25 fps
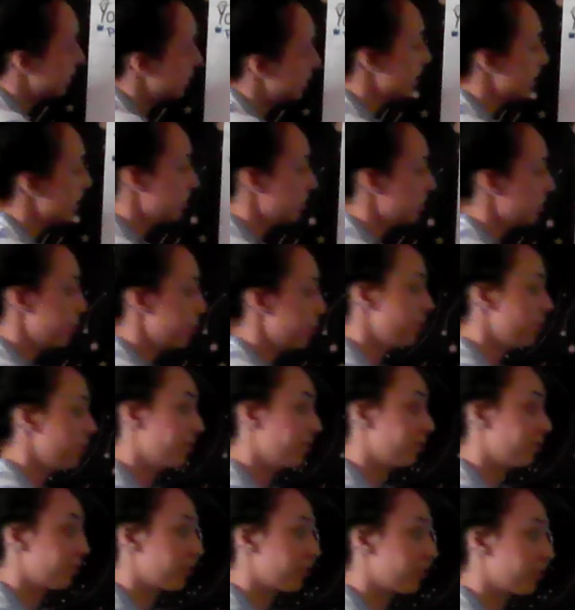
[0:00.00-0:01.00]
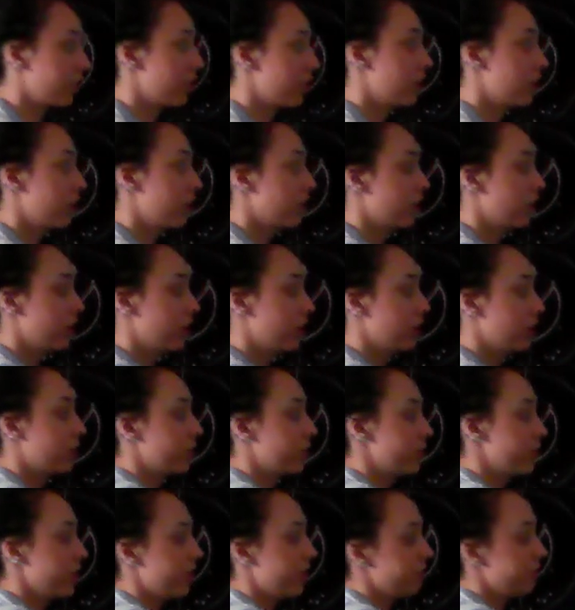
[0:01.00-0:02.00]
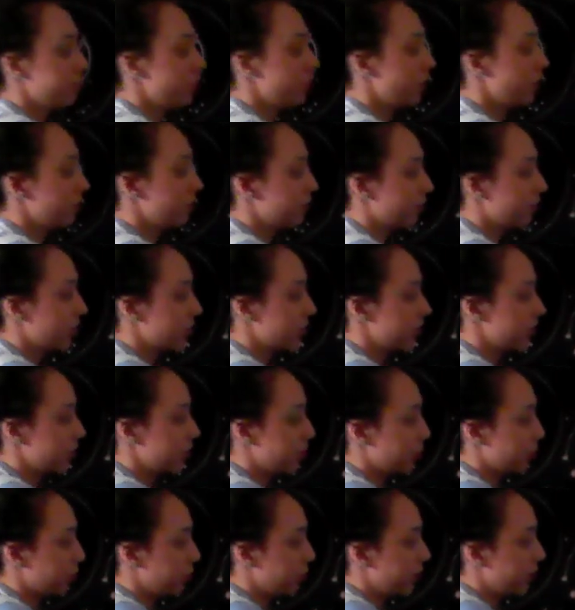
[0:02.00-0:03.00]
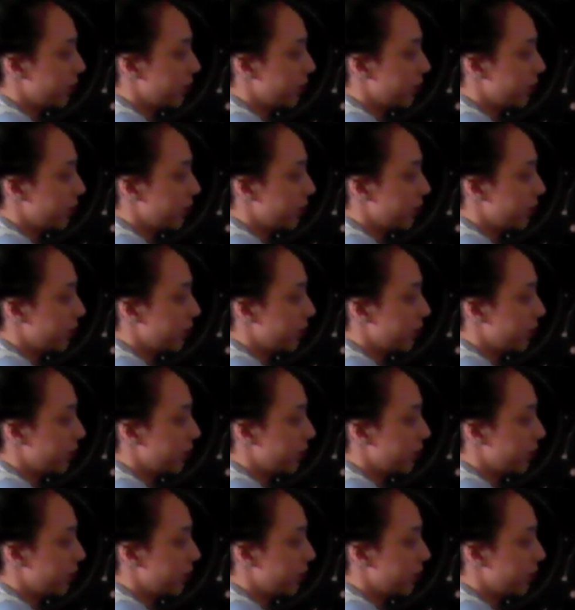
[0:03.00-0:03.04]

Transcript: Decimal. So then for our first number,